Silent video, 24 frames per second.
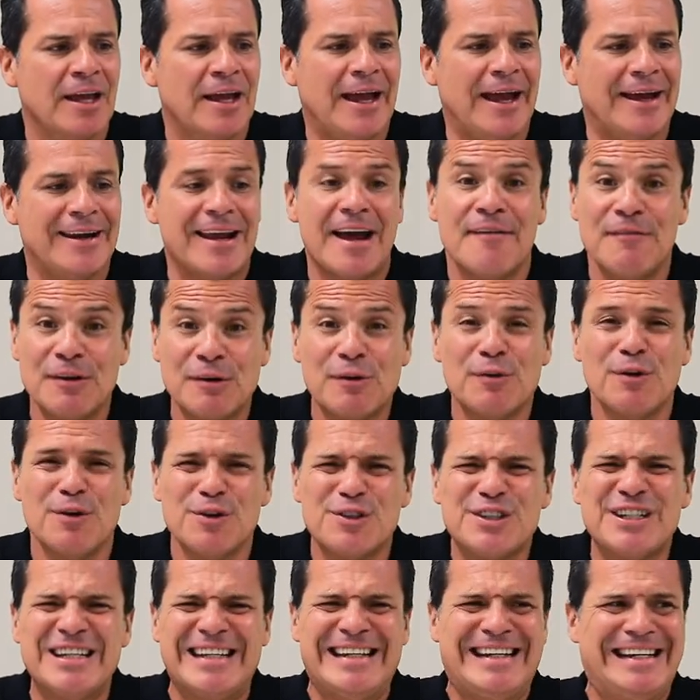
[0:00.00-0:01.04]
And having
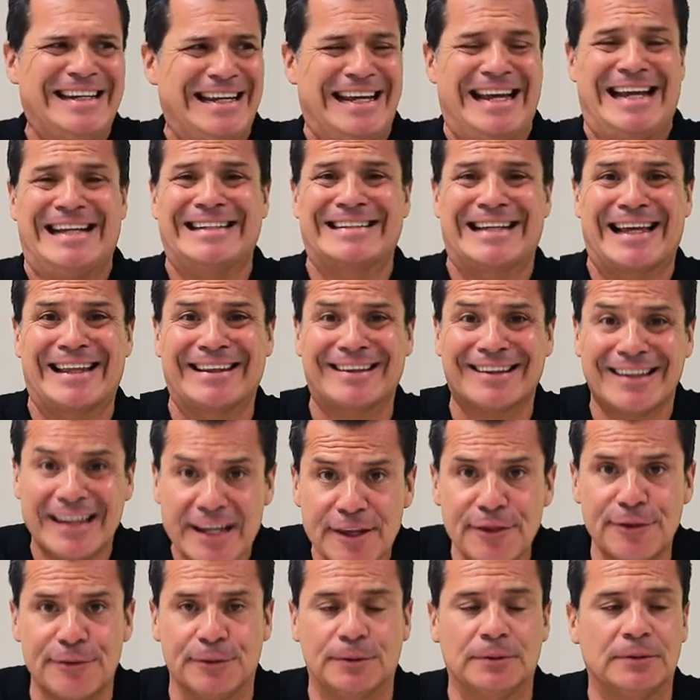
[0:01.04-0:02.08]
routine is
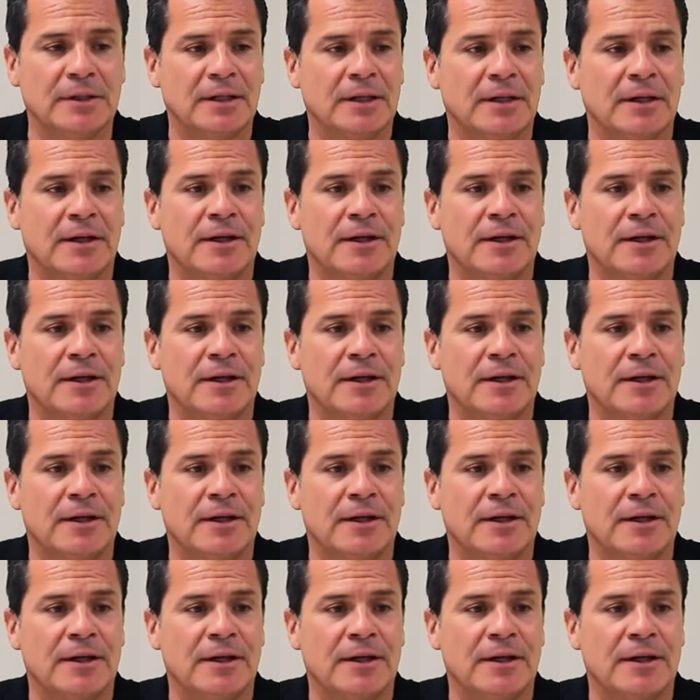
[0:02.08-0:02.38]
lethal.